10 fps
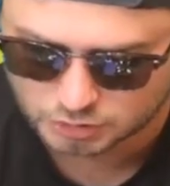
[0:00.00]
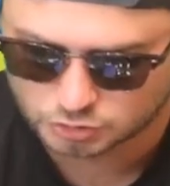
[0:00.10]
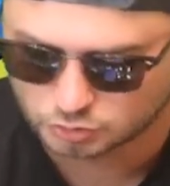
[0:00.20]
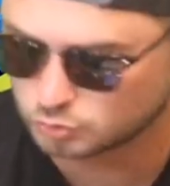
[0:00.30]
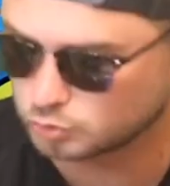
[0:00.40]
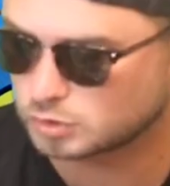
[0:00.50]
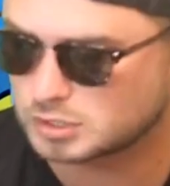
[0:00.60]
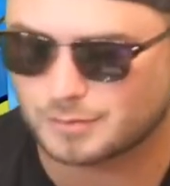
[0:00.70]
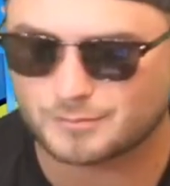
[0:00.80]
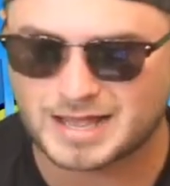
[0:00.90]
to
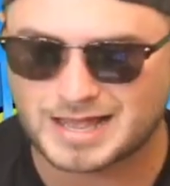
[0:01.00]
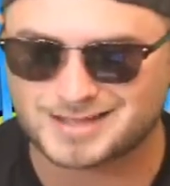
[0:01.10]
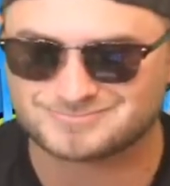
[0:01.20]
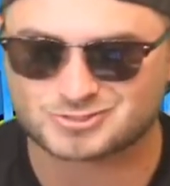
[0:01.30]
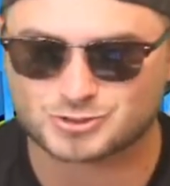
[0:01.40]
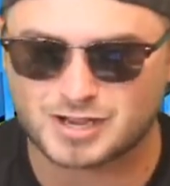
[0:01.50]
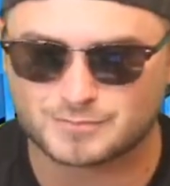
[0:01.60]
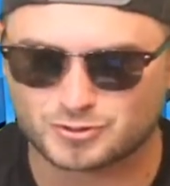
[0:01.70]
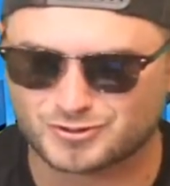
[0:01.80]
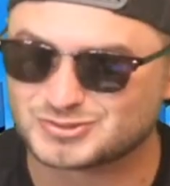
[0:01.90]
combat
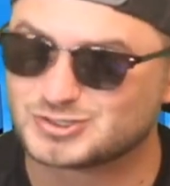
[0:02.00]
Tribunal.